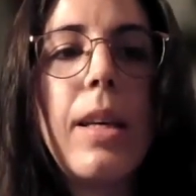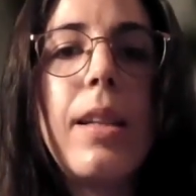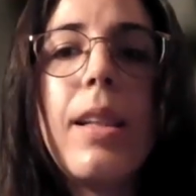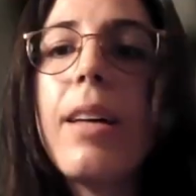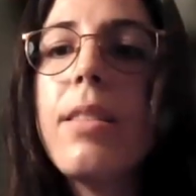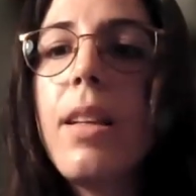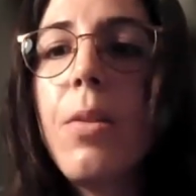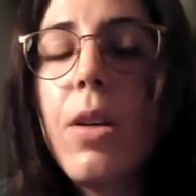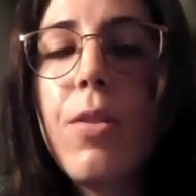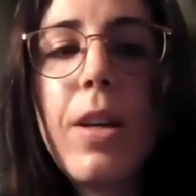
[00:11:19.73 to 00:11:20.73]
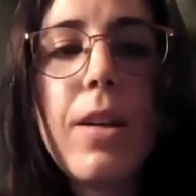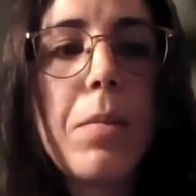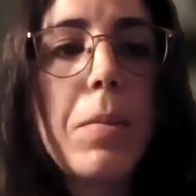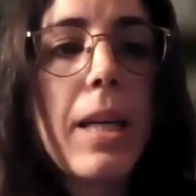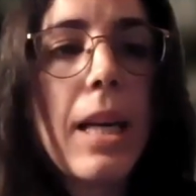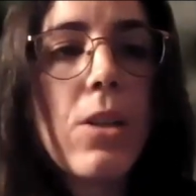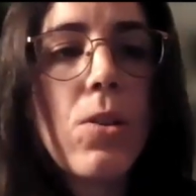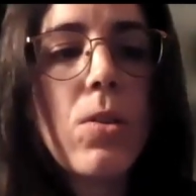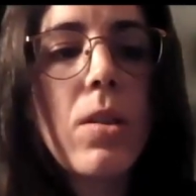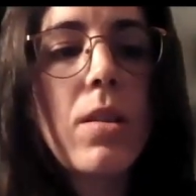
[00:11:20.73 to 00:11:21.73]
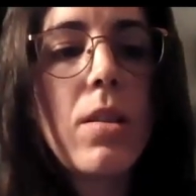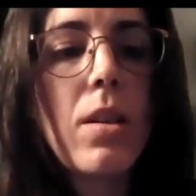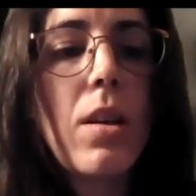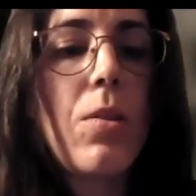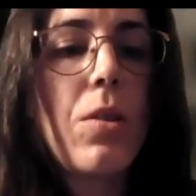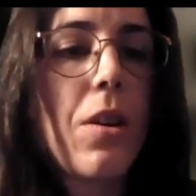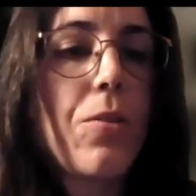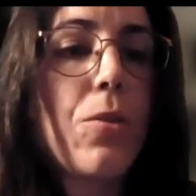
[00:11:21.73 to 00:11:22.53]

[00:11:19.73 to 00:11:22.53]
And lastly, one of the other applications that we have